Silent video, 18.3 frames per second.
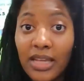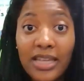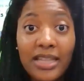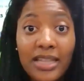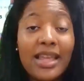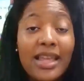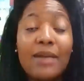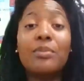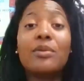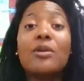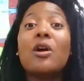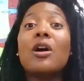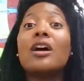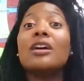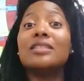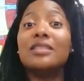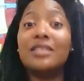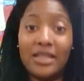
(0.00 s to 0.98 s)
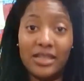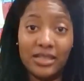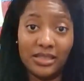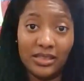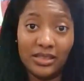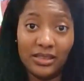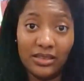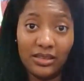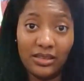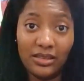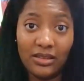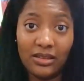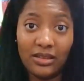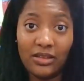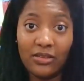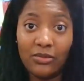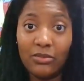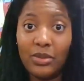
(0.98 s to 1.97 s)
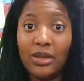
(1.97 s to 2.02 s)
in that process
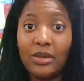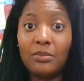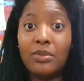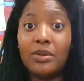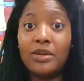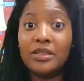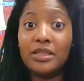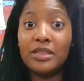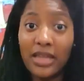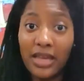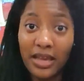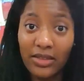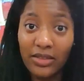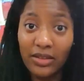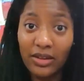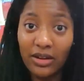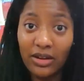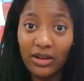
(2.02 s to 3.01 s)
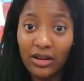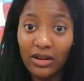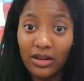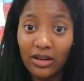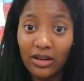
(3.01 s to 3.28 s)
of being put together.